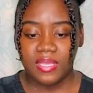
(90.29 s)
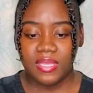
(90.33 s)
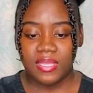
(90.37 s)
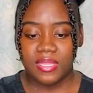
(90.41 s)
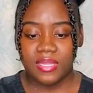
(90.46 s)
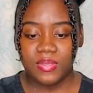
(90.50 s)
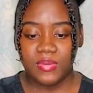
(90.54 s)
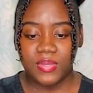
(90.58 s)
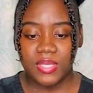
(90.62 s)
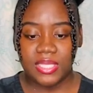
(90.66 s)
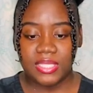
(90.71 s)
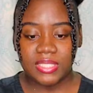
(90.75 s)

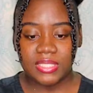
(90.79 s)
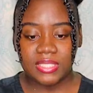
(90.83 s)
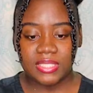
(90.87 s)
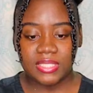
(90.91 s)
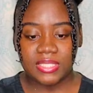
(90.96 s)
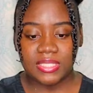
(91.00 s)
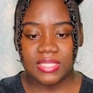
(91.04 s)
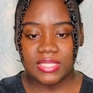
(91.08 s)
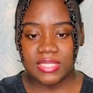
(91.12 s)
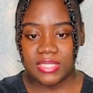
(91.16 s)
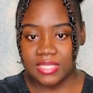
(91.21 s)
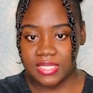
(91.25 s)

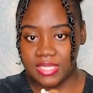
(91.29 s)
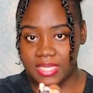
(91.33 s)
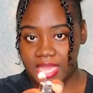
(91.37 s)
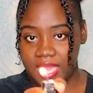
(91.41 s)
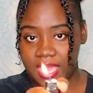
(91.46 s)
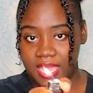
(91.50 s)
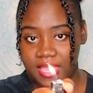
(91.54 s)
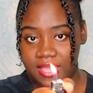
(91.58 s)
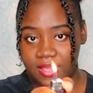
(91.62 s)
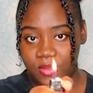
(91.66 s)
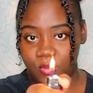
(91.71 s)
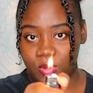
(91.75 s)
anyways
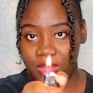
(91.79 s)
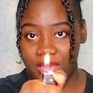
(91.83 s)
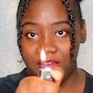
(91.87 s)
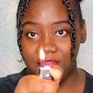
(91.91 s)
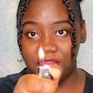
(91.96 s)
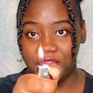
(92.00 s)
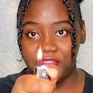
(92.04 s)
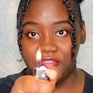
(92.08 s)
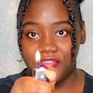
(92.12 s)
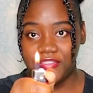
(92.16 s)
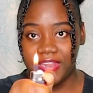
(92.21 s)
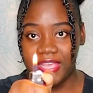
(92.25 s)
yeah we
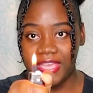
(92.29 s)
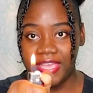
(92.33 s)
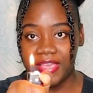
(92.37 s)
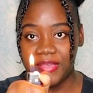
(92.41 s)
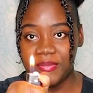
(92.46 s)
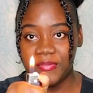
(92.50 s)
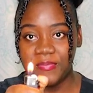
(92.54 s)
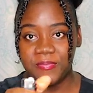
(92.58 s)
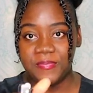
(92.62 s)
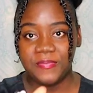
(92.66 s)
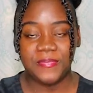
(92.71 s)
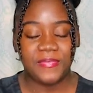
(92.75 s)
have a
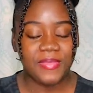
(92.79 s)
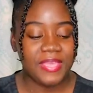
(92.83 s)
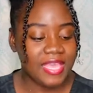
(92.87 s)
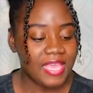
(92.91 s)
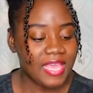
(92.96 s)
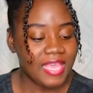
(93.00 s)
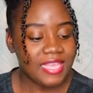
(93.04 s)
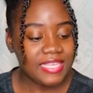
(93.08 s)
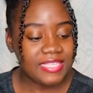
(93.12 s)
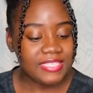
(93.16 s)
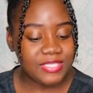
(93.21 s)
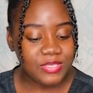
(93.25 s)
flame
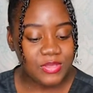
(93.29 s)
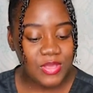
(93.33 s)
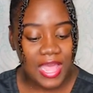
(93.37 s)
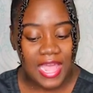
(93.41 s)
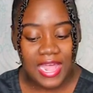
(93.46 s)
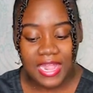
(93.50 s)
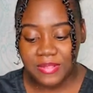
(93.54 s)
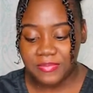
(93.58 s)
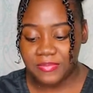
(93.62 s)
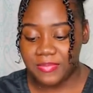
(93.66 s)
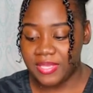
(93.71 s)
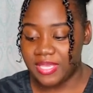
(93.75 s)
so
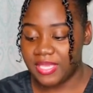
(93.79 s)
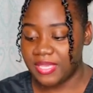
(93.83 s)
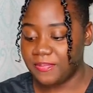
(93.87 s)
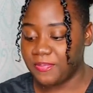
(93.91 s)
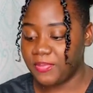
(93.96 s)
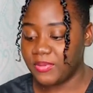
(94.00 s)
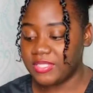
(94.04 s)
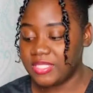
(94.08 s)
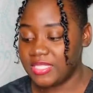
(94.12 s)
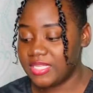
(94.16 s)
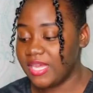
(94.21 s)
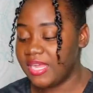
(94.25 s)
i'll be
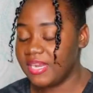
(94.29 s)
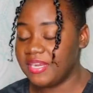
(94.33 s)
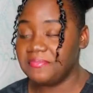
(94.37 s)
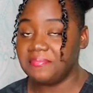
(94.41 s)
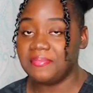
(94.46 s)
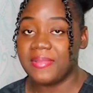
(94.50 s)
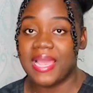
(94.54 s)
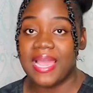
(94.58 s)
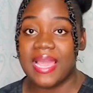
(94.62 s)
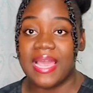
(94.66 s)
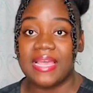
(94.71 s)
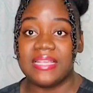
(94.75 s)
putting on
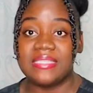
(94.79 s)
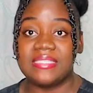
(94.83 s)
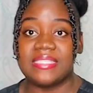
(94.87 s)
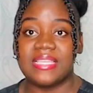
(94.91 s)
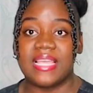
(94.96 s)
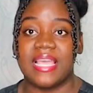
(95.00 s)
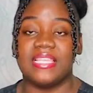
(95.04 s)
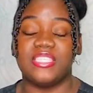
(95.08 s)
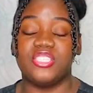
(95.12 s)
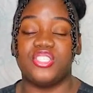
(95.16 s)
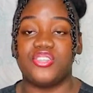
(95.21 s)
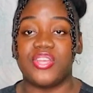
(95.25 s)
mask
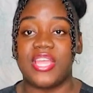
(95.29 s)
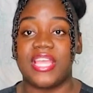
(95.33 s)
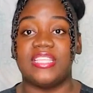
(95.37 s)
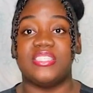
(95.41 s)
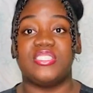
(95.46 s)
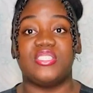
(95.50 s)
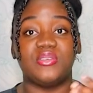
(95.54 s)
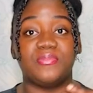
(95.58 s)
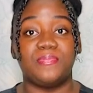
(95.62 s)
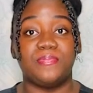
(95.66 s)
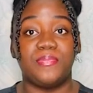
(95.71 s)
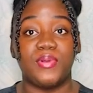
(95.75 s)
and trying
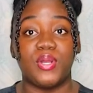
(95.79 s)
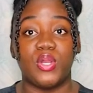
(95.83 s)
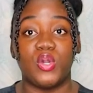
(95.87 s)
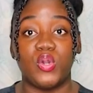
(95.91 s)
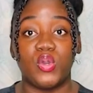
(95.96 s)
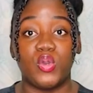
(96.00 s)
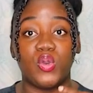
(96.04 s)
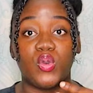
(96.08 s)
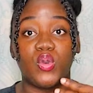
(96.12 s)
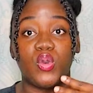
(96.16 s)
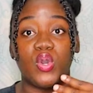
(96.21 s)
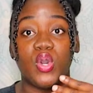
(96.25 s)
to
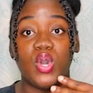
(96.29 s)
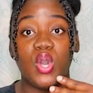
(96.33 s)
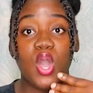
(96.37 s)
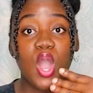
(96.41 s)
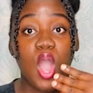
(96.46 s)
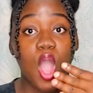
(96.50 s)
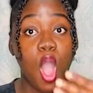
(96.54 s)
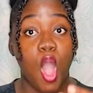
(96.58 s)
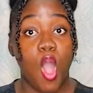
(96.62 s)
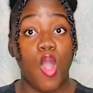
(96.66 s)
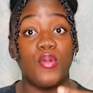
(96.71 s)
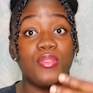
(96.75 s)
blow
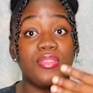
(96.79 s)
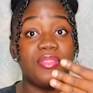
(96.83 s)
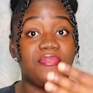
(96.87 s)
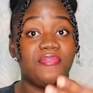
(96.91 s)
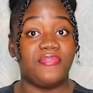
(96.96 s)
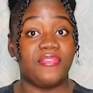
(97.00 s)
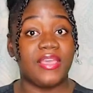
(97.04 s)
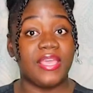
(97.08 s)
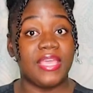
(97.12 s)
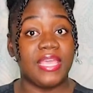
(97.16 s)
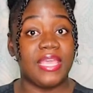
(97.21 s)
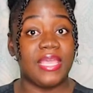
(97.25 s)
out the
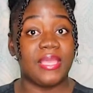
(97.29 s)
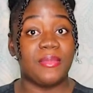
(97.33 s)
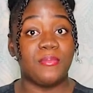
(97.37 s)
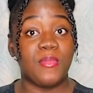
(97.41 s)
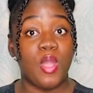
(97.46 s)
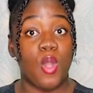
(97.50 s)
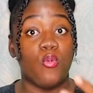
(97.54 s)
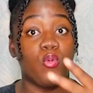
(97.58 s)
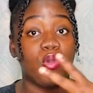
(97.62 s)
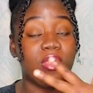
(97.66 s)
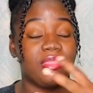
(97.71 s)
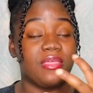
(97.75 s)
flame
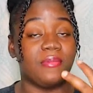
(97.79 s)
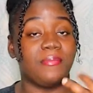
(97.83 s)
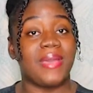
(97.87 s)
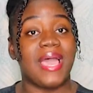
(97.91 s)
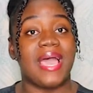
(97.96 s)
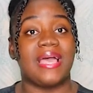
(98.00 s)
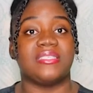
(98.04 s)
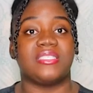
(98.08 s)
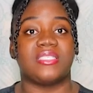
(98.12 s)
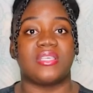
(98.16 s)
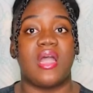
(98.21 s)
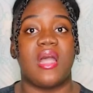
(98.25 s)
with the
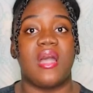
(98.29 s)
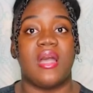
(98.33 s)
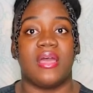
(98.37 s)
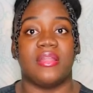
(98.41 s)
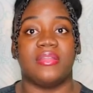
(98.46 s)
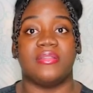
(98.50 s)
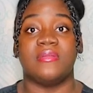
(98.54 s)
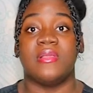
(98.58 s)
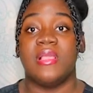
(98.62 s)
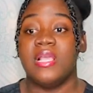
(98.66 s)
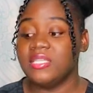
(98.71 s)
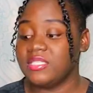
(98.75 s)
mask
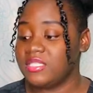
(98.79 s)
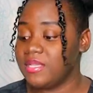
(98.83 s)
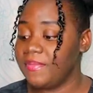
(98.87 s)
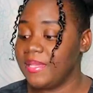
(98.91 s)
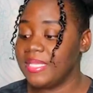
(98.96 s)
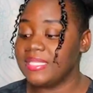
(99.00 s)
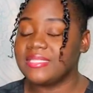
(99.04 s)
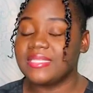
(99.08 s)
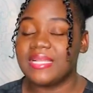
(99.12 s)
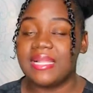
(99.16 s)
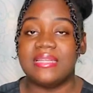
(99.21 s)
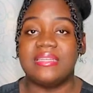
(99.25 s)
on so
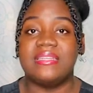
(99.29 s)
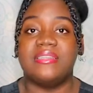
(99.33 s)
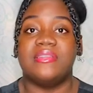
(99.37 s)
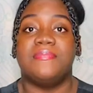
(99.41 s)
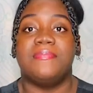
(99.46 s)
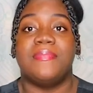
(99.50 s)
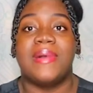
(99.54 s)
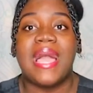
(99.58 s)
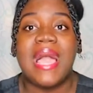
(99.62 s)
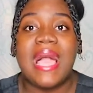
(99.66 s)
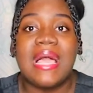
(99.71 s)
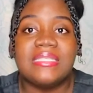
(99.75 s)
basically the
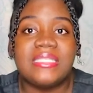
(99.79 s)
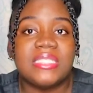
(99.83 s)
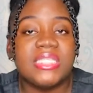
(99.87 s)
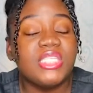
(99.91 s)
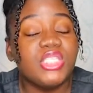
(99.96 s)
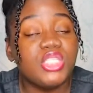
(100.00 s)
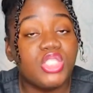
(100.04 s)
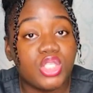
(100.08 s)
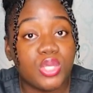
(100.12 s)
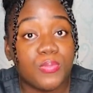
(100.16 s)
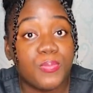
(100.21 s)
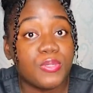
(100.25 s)
mask
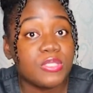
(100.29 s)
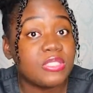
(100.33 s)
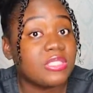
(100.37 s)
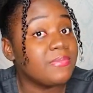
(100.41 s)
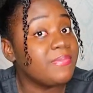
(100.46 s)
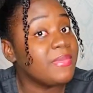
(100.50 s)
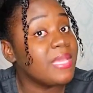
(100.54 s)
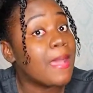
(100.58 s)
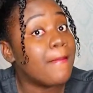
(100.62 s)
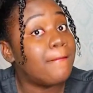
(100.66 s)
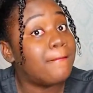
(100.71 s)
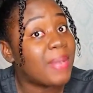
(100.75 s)
is supposed to
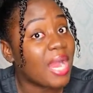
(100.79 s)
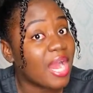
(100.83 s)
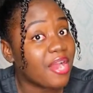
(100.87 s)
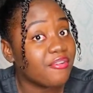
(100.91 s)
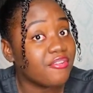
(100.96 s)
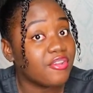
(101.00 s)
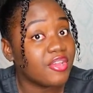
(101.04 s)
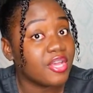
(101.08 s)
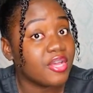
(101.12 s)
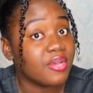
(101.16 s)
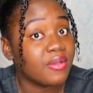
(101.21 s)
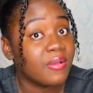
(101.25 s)
be a
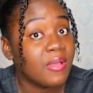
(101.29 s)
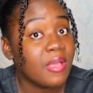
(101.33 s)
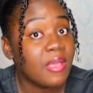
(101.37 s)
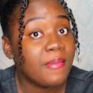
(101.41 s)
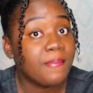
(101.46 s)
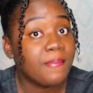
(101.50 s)
barrier